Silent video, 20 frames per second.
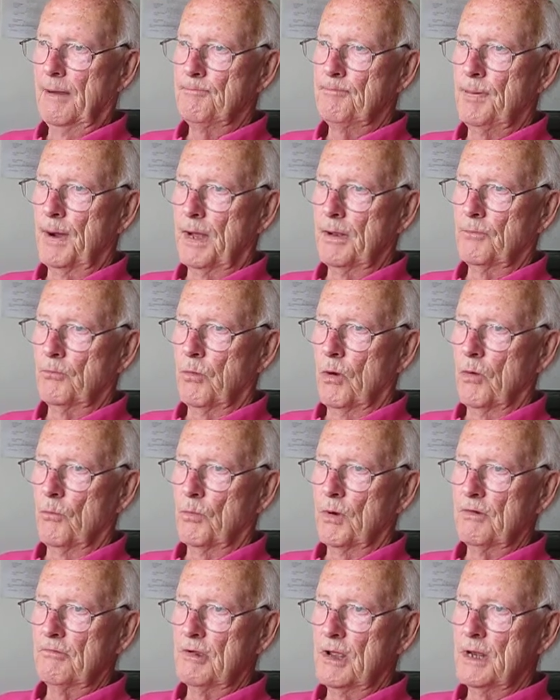But
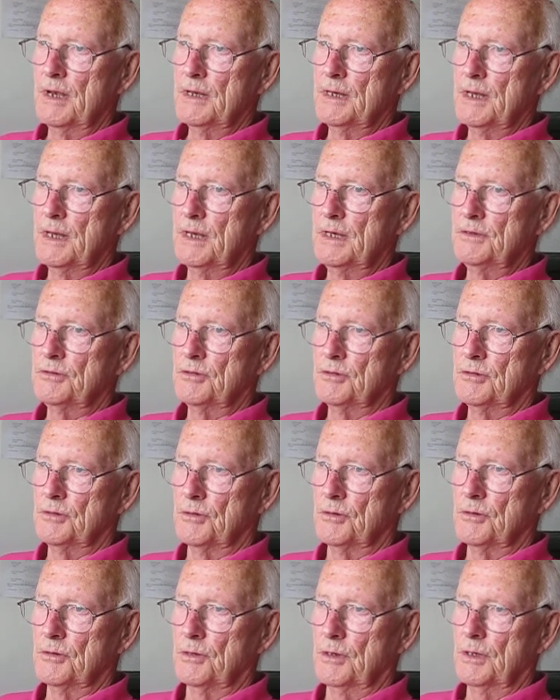what we really need to
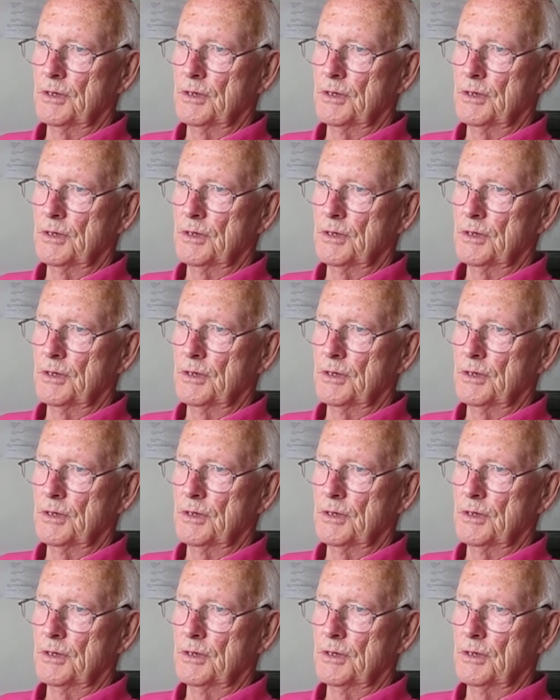do